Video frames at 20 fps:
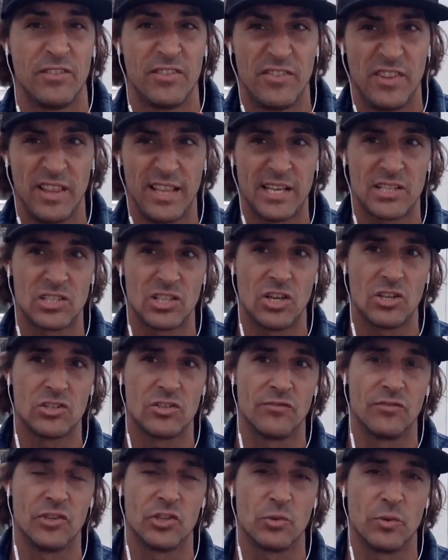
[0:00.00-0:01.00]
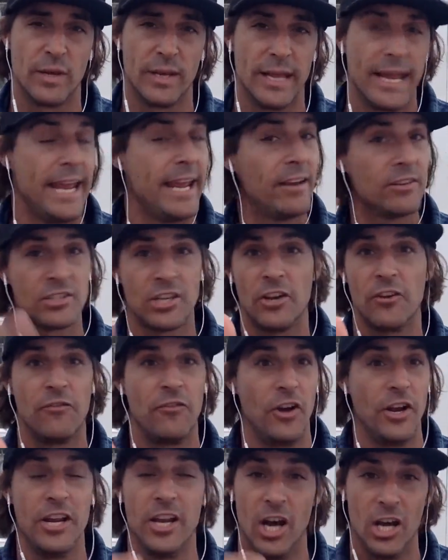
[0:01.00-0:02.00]
$15,000 in the first week. He is on a,
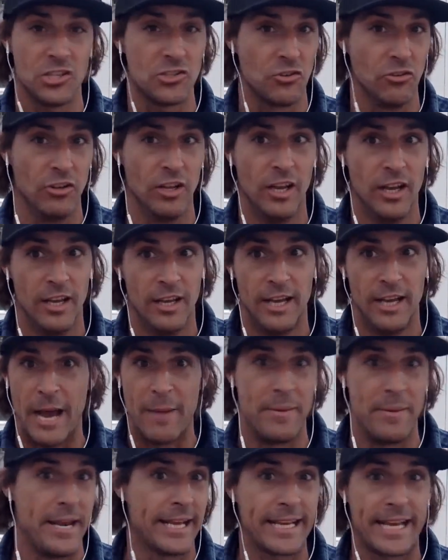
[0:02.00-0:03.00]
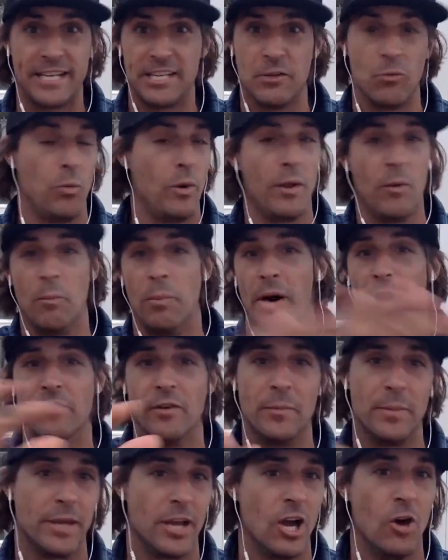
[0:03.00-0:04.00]
he hustled, I mean, that guy did went above
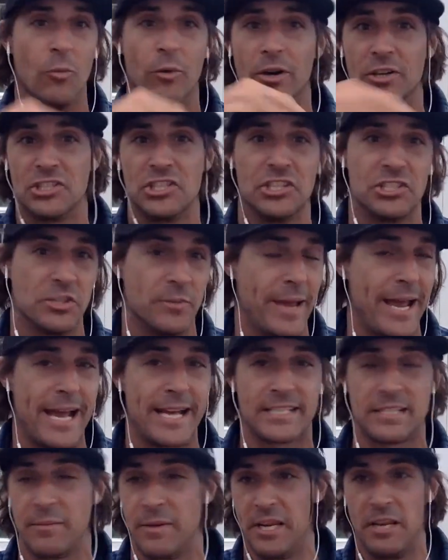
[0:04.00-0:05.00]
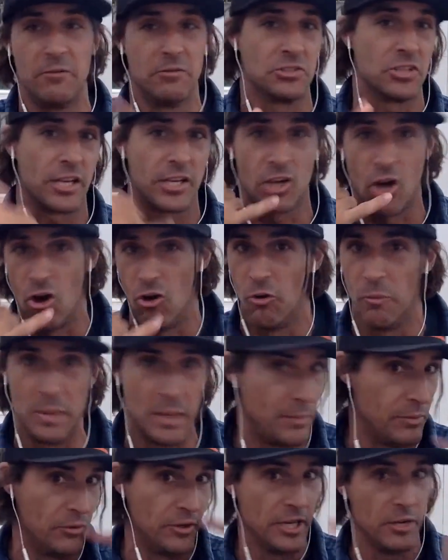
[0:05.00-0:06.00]
and beyond what our system asked. I mean, he was like calling
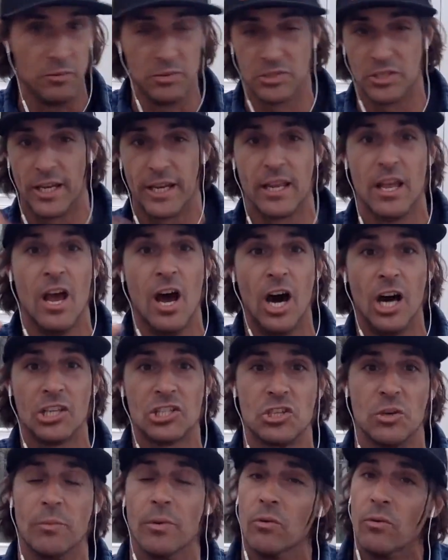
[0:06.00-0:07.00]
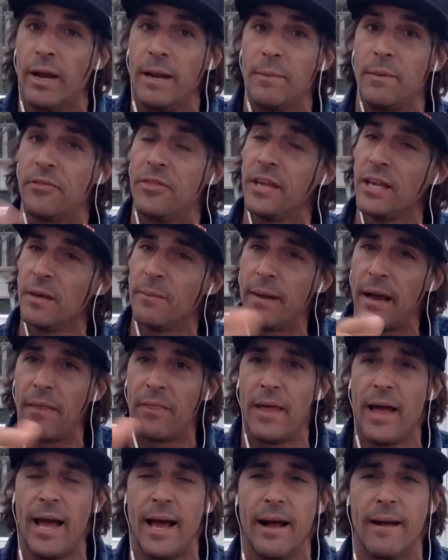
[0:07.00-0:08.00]
people and he was like hustling, but right. But think about
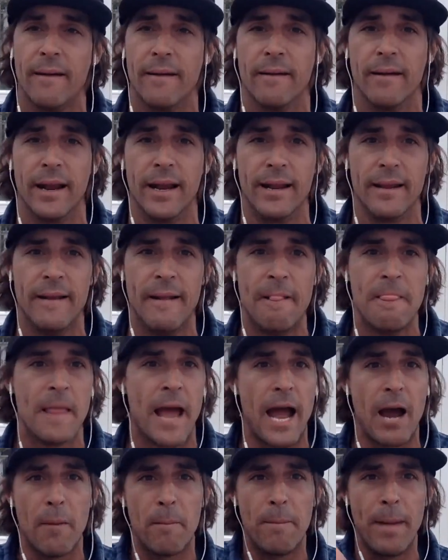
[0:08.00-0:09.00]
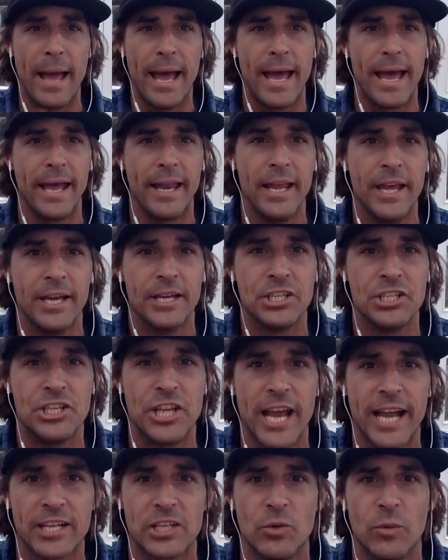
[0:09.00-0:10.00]
that, right? How bad,
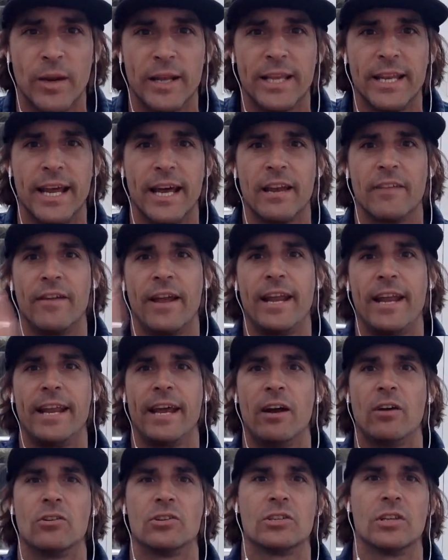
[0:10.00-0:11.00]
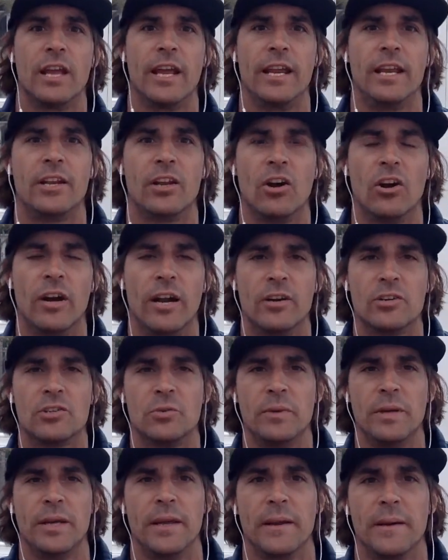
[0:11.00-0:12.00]
Jack, do you want to get out of 80 hours, 80 to 100 hours a
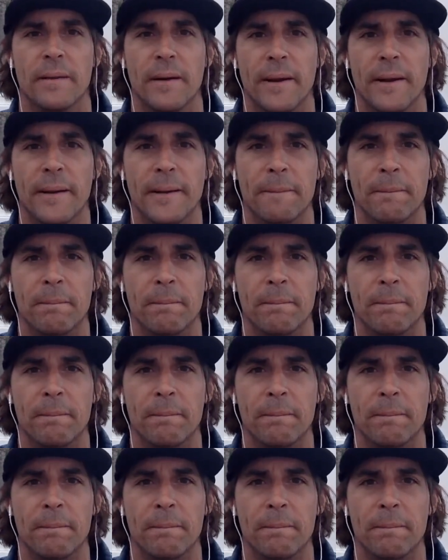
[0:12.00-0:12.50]
week, right?